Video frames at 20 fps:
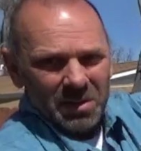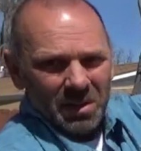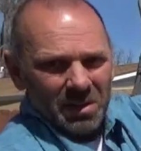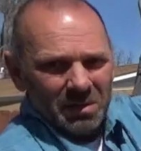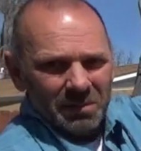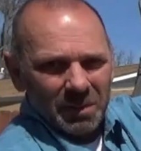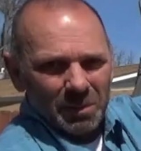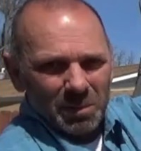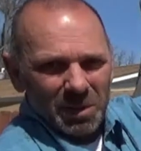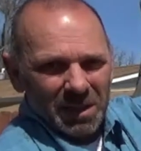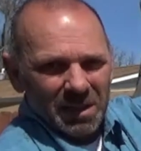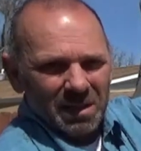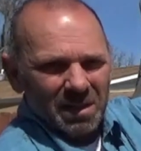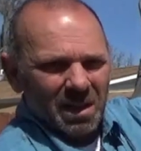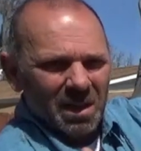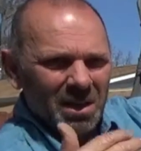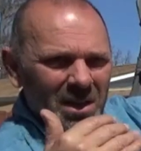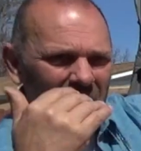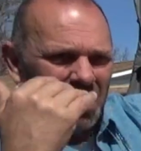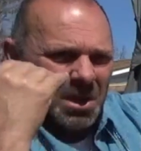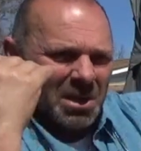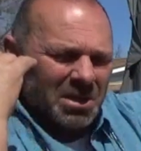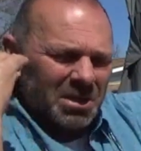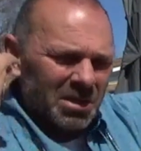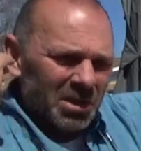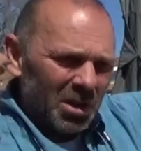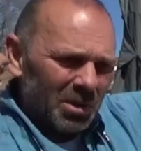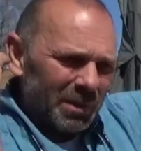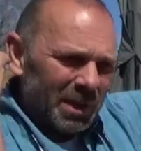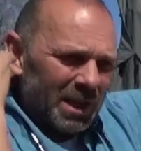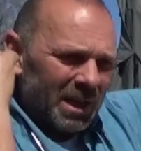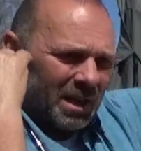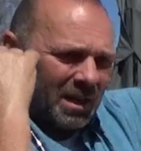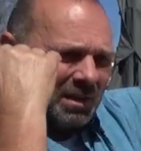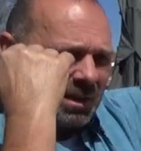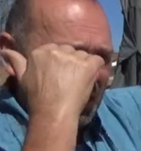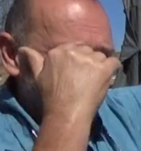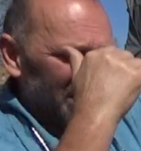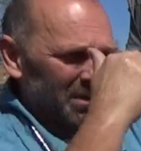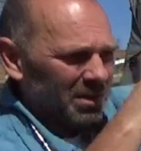all over the place. Sonoma
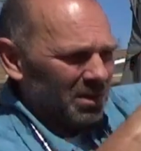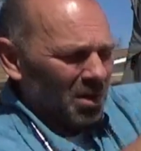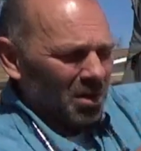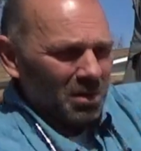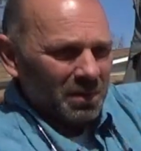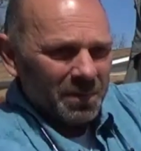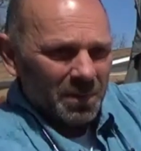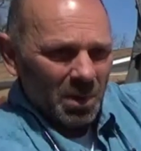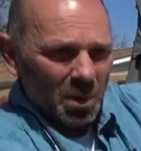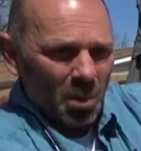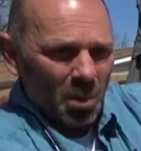County is known for the